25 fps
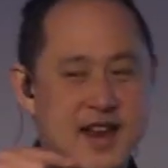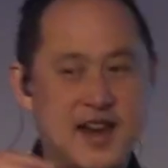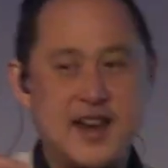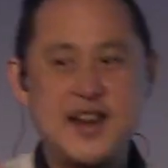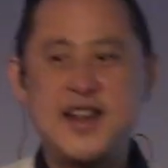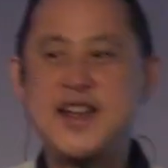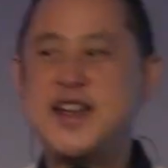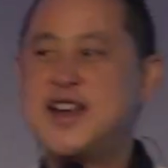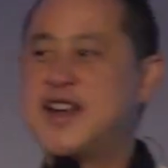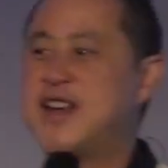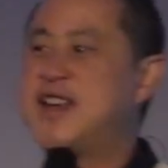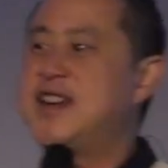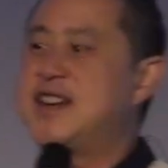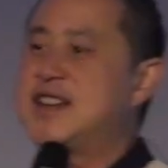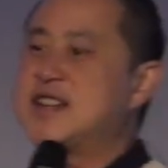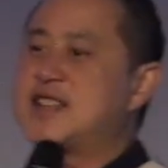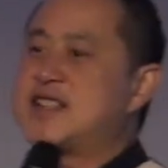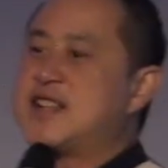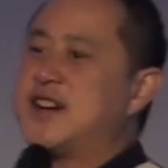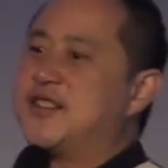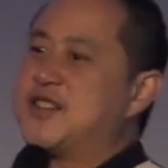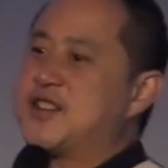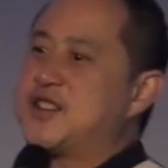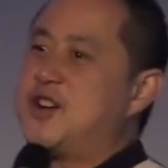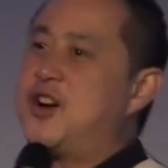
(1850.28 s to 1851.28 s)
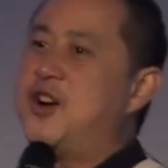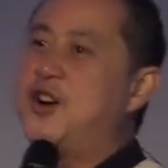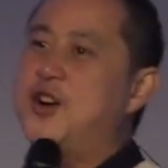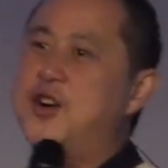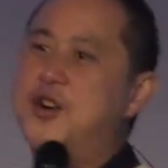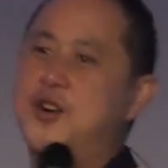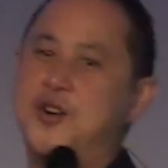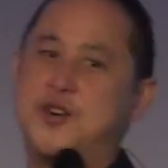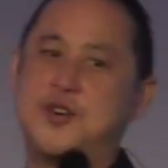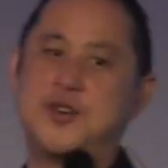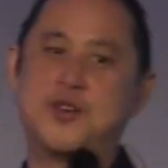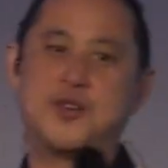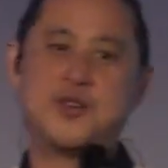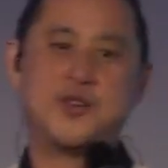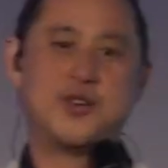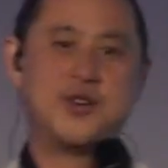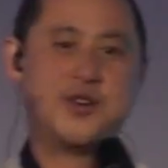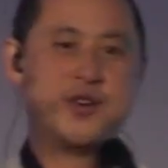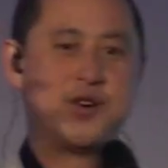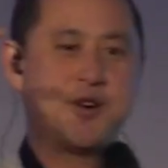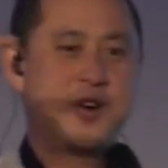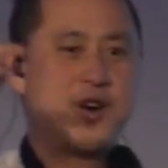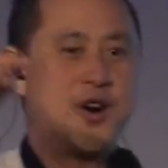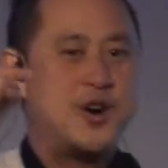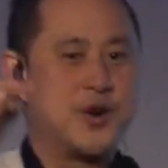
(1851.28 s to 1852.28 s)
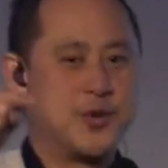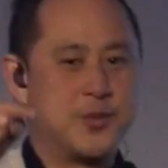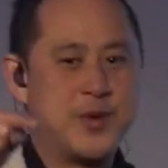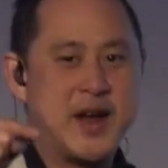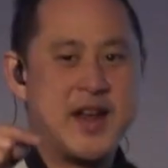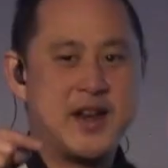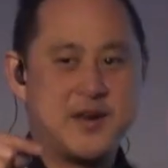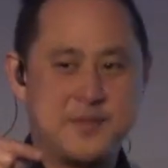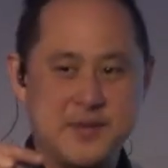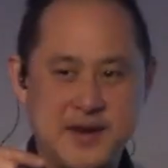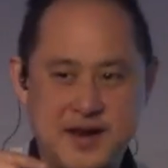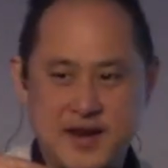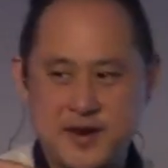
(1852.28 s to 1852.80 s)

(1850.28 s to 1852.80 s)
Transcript: he discovers, oh, wait a minute.